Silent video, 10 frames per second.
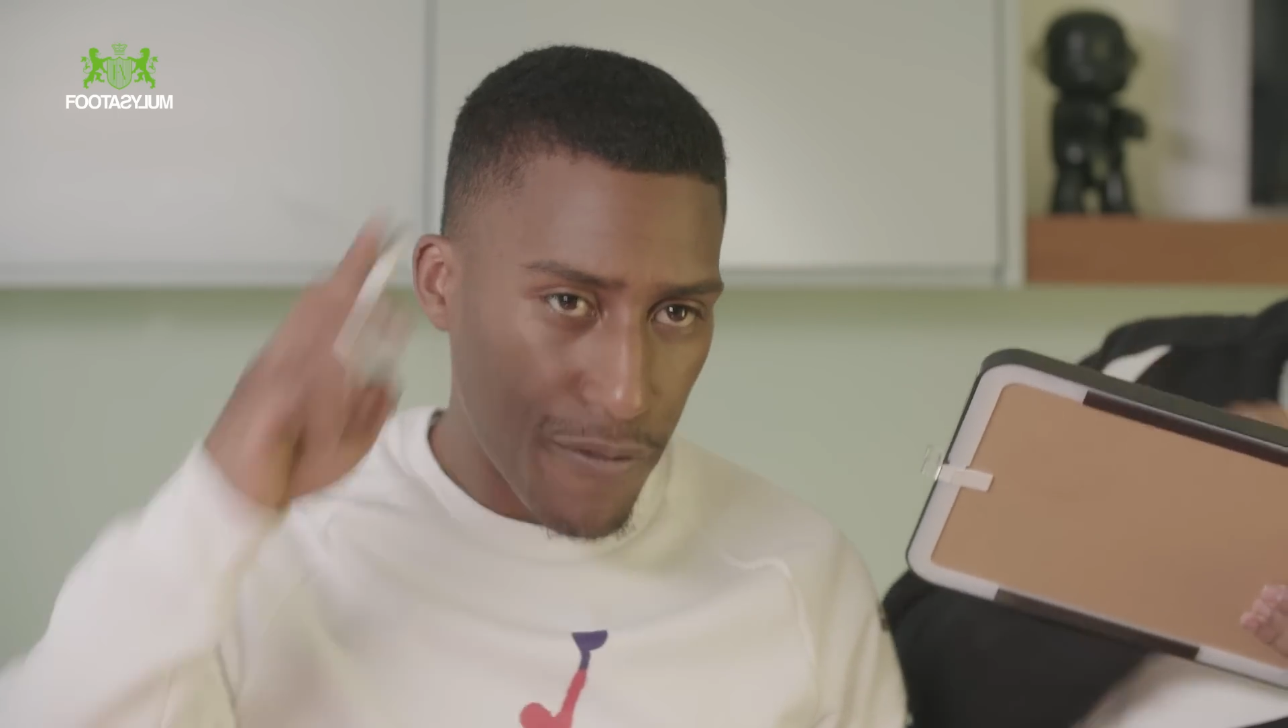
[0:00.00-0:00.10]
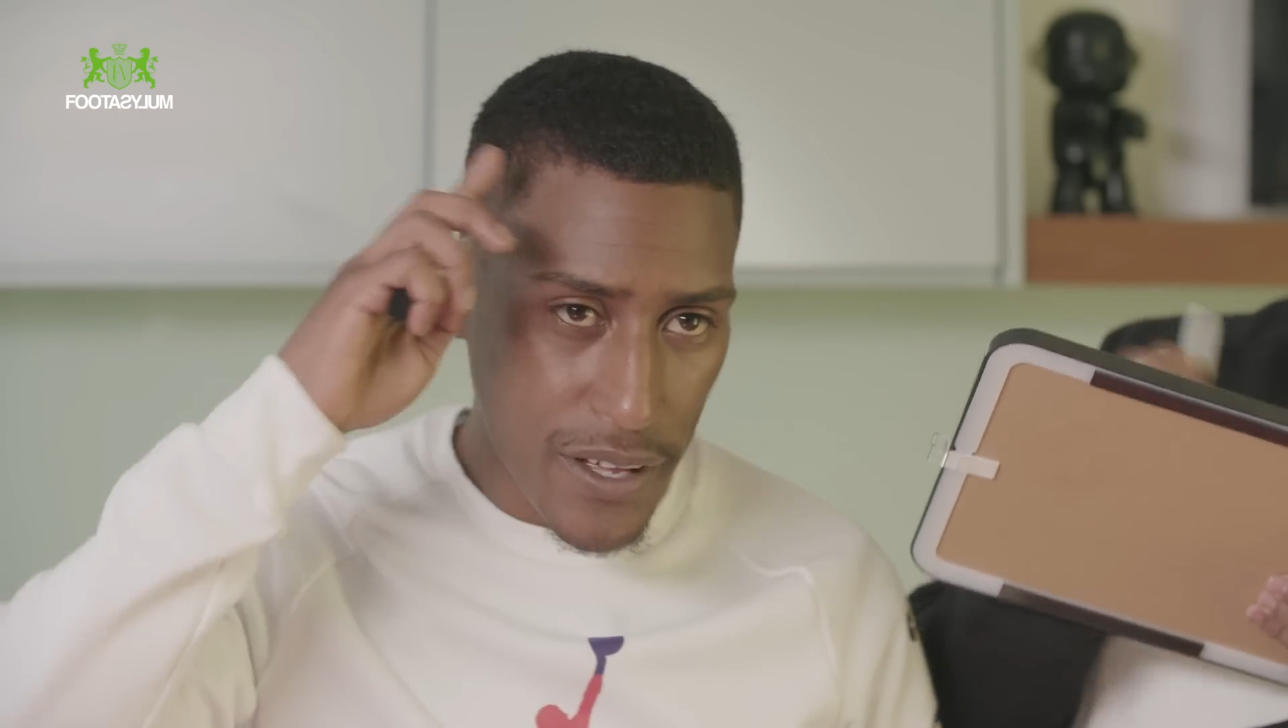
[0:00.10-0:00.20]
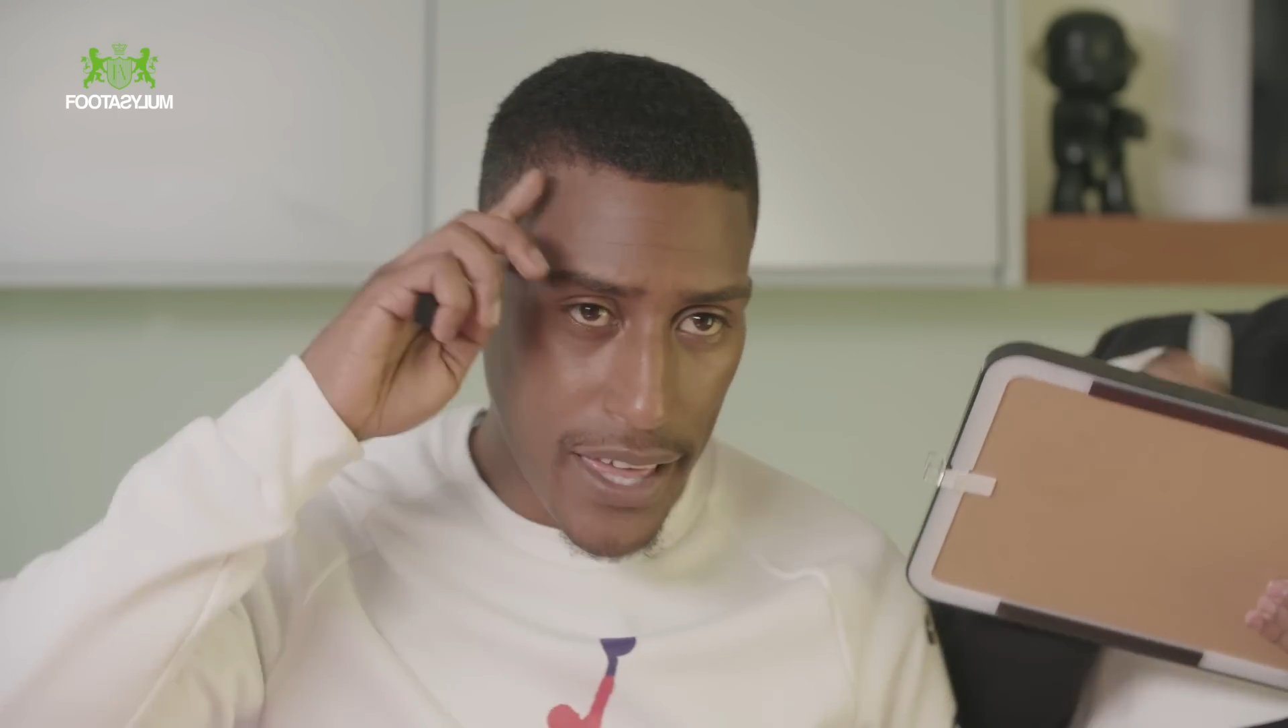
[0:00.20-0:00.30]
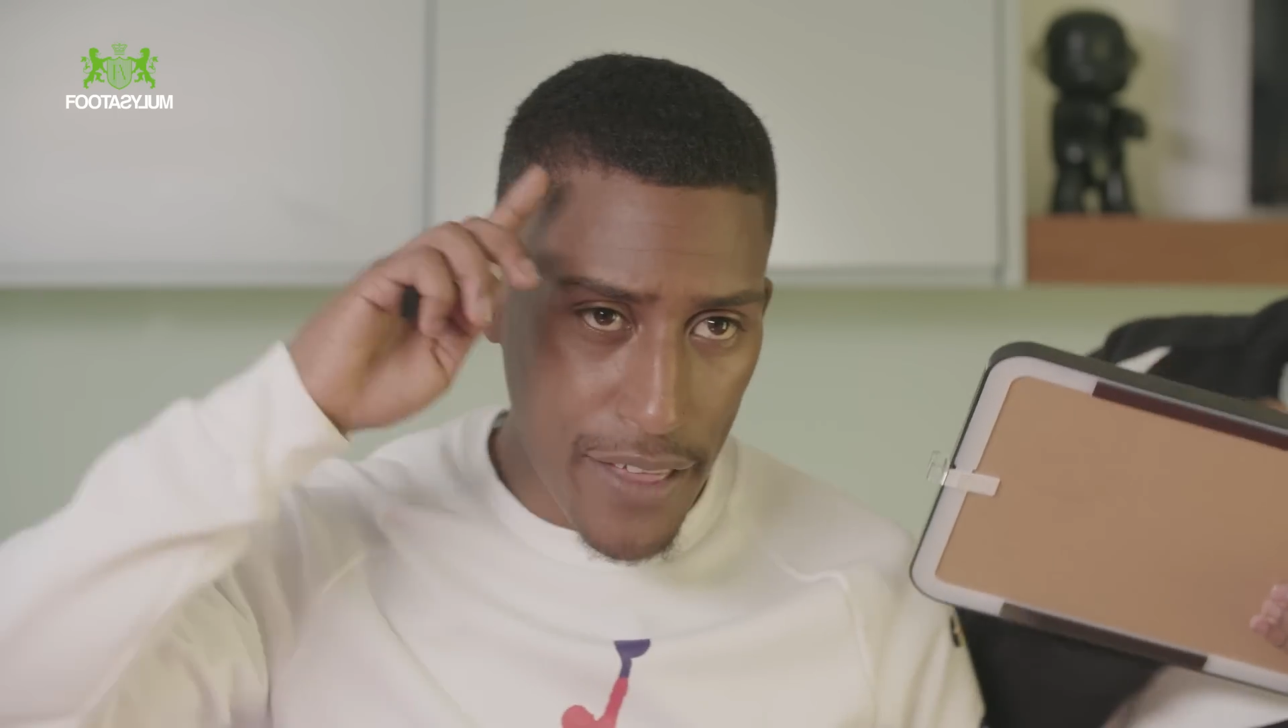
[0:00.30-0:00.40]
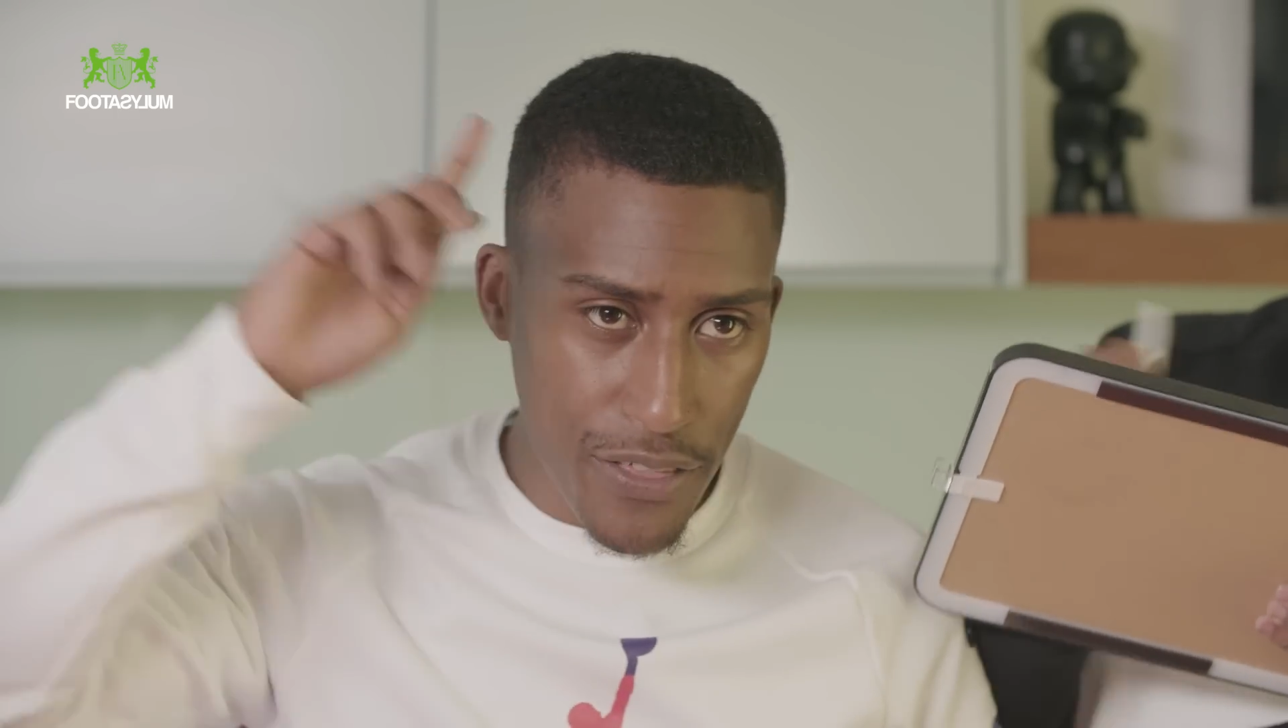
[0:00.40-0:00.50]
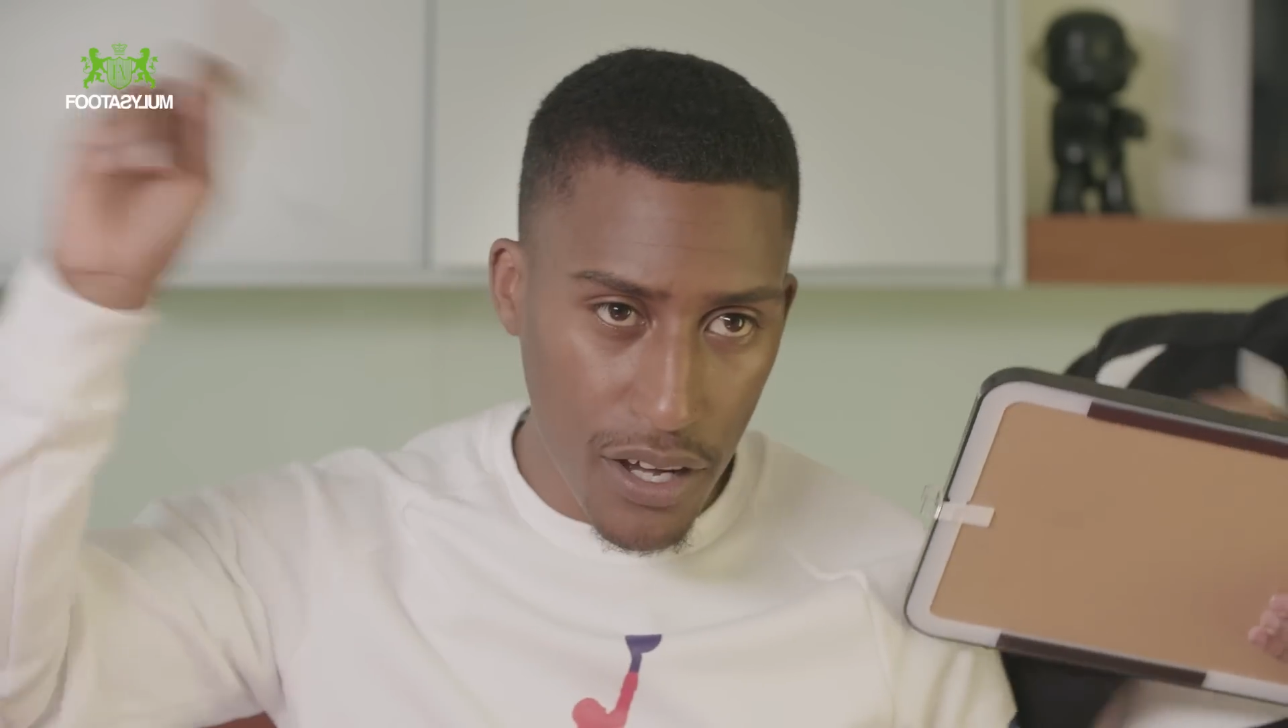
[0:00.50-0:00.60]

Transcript: Forget the